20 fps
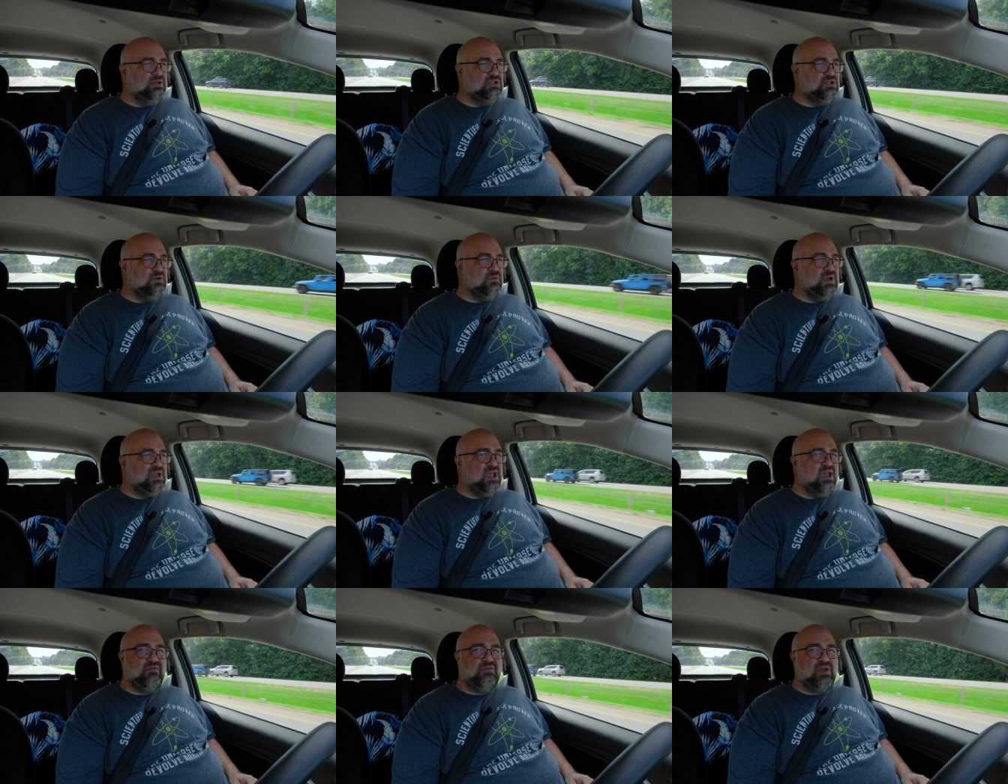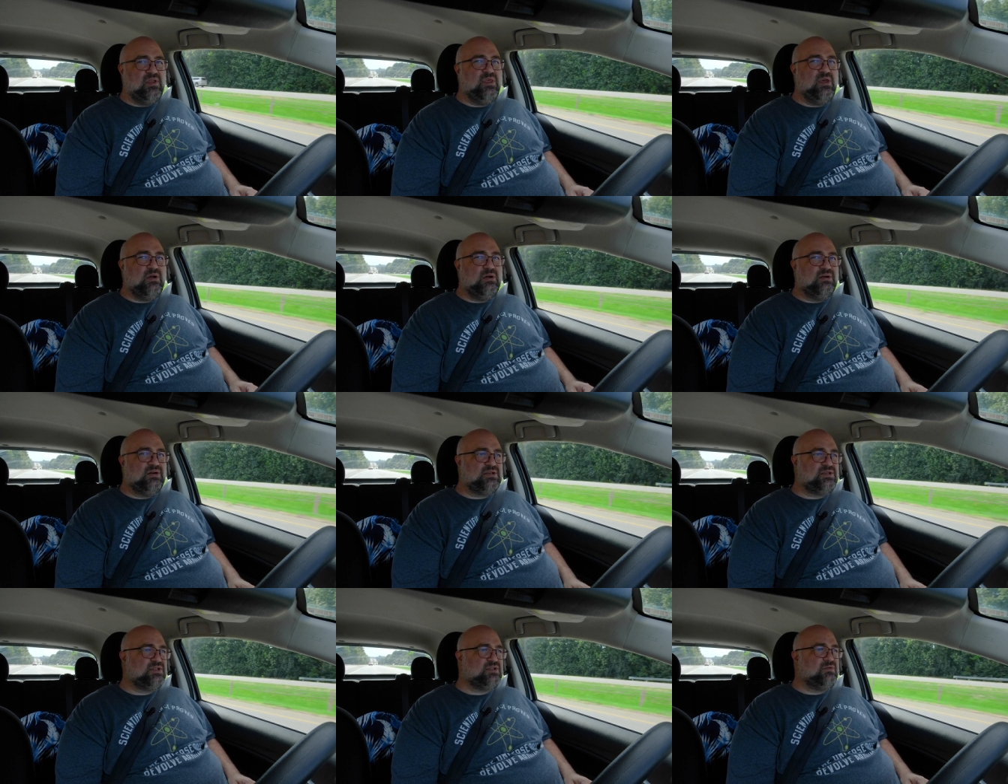doing
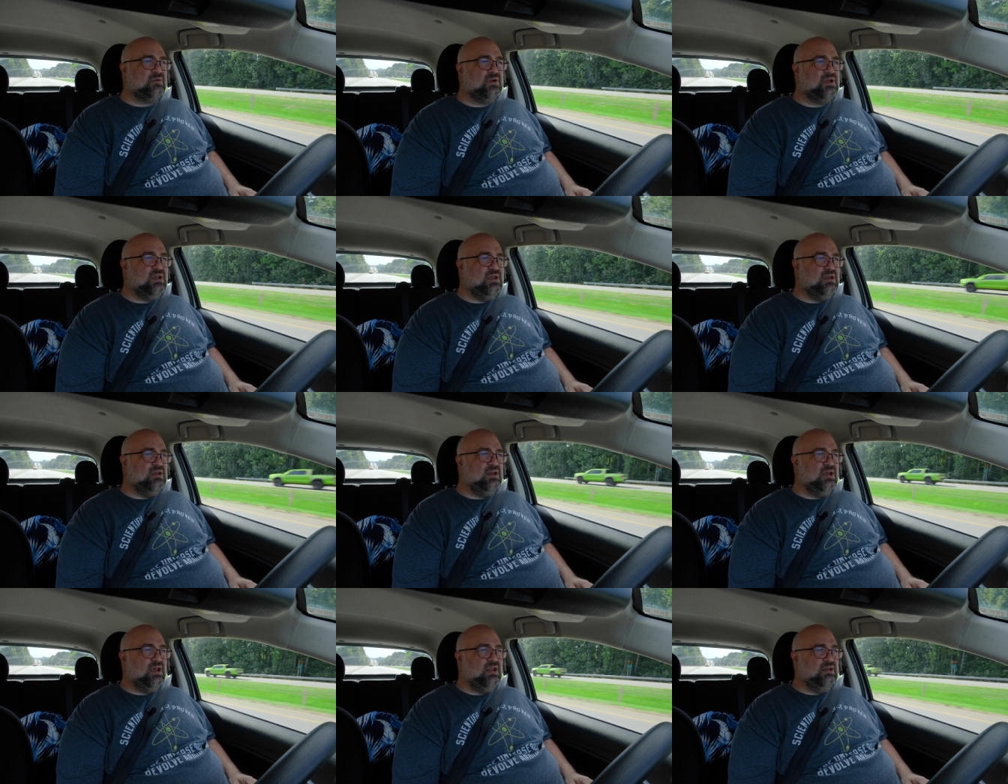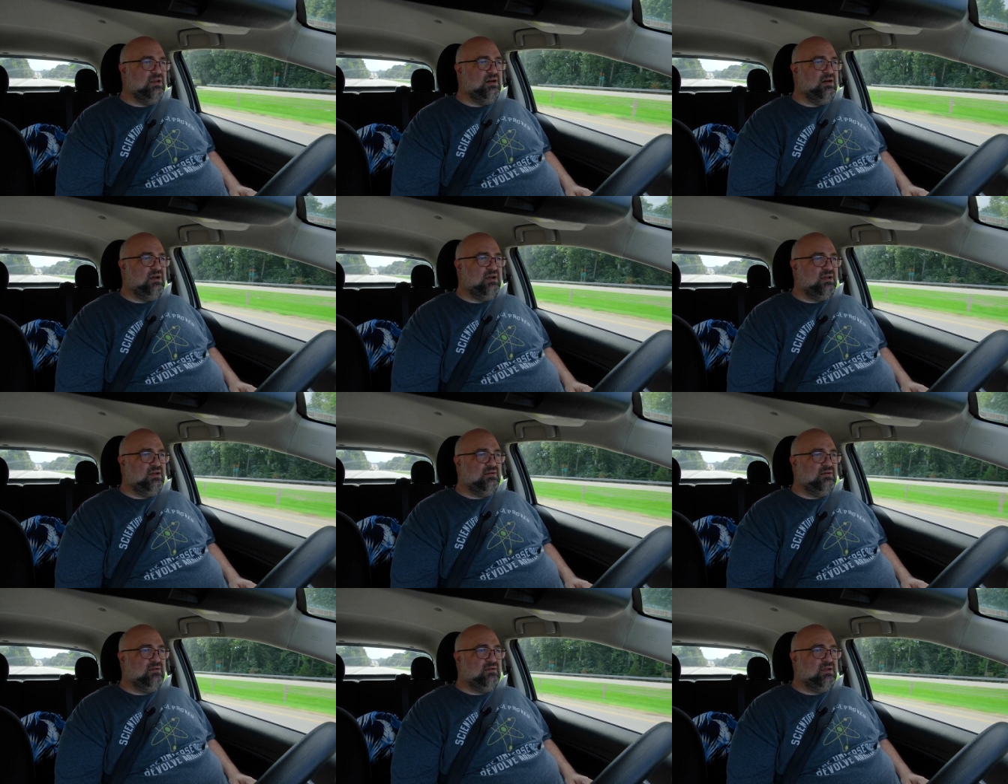everything on a screen and
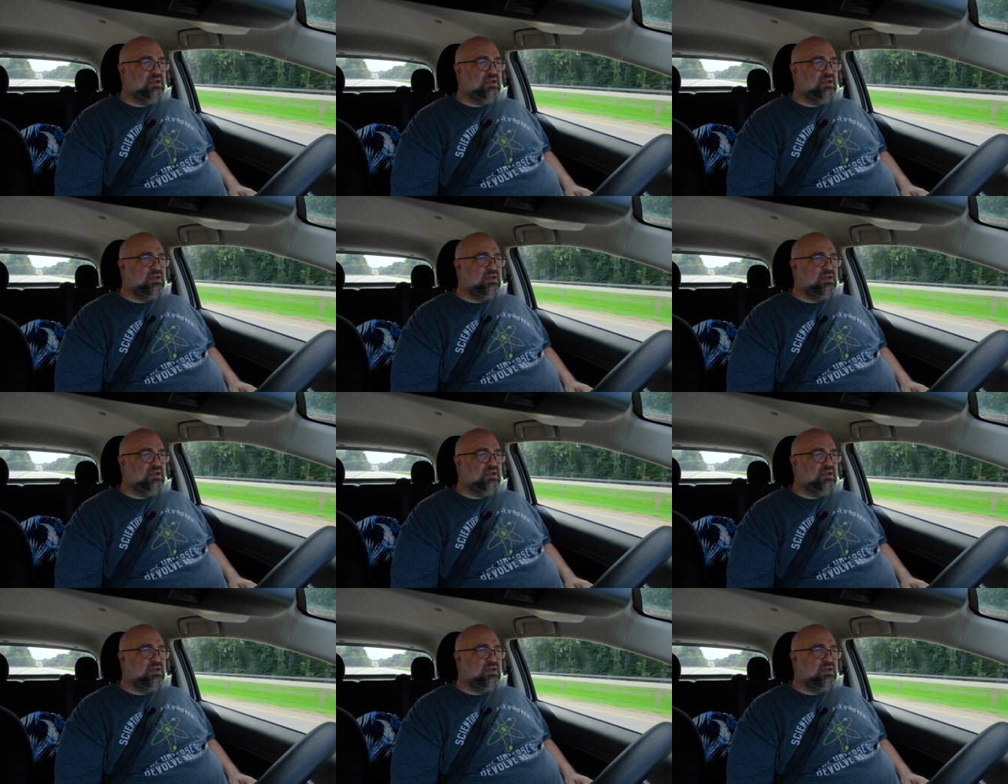not